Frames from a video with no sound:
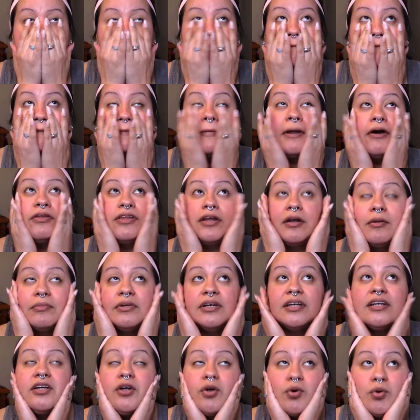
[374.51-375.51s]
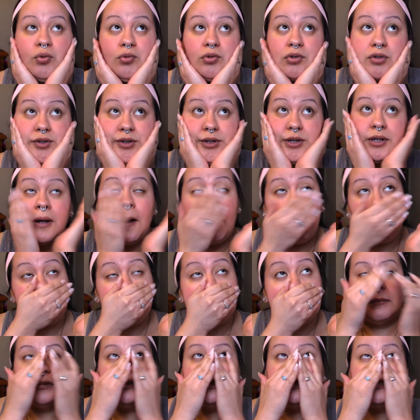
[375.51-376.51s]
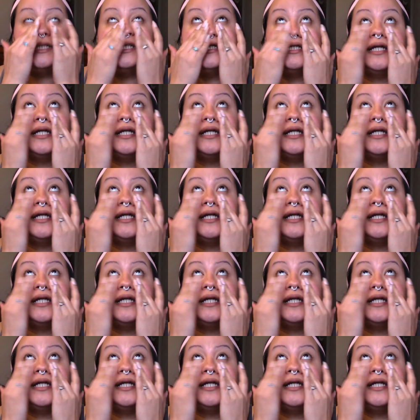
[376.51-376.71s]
now that I'm getting older, skin